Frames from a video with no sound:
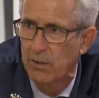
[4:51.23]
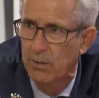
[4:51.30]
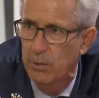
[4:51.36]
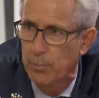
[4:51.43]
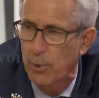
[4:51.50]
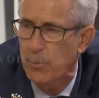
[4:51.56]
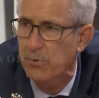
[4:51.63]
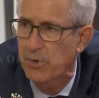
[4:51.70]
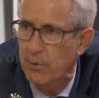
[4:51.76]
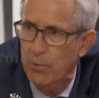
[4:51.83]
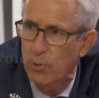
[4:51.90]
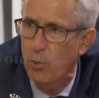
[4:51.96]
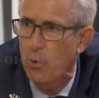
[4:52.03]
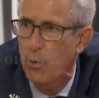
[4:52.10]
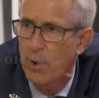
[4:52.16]
The perpetrator
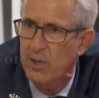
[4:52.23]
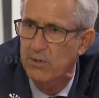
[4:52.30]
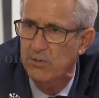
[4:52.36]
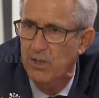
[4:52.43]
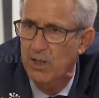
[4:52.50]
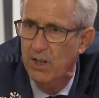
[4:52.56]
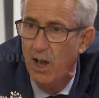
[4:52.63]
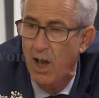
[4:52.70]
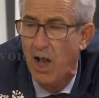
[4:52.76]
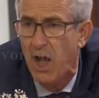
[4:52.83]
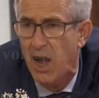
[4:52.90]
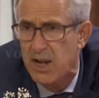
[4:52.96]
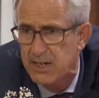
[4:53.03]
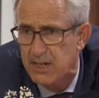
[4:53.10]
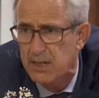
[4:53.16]
will always say,
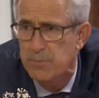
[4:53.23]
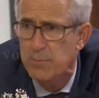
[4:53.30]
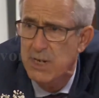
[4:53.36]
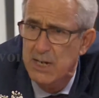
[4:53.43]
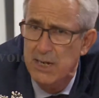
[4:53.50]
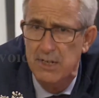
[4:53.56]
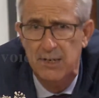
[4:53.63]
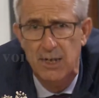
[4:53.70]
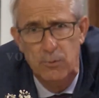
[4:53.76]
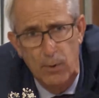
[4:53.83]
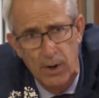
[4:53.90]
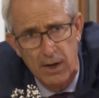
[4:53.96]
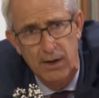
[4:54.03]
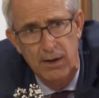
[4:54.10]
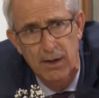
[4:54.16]
I didn't mean it that
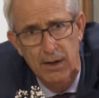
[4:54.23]
way.